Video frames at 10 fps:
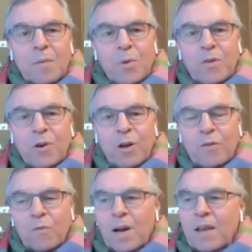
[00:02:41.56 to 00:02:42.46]
And when you've
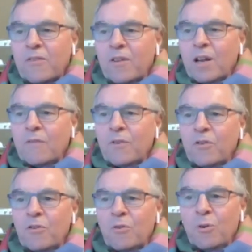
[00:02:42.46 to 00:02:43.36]
kind of relaxed enough
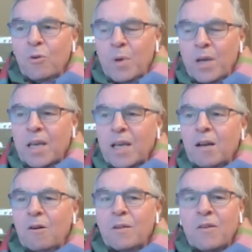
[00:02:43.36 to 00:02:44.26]
into you being
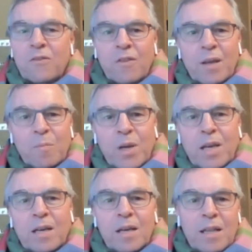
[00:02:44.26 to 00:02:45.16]
here and this thing
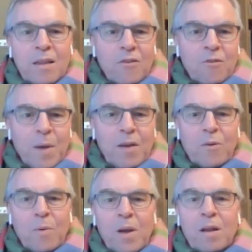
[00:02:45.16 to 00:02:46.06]
being in the
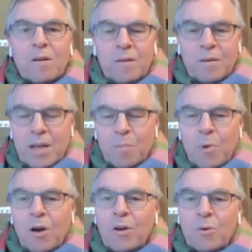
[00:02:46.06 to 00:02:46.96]
space around
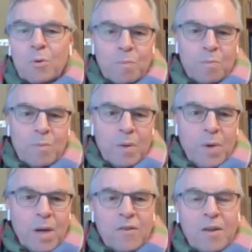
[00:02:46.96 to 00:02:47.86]
nearby or
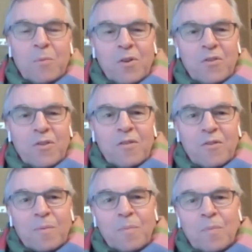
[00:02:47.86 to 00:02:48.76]
at some distance,